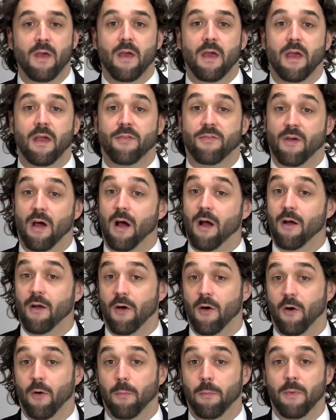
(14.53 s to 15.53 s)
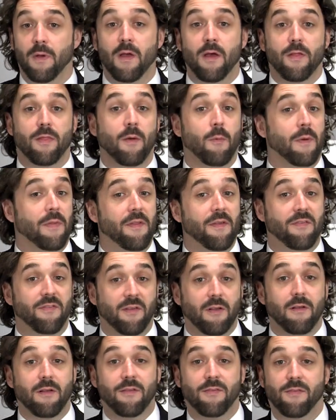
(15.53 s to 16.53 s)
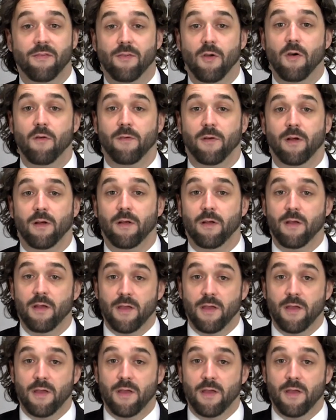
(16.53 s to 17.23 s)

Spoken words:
It's our hope that when this series is over,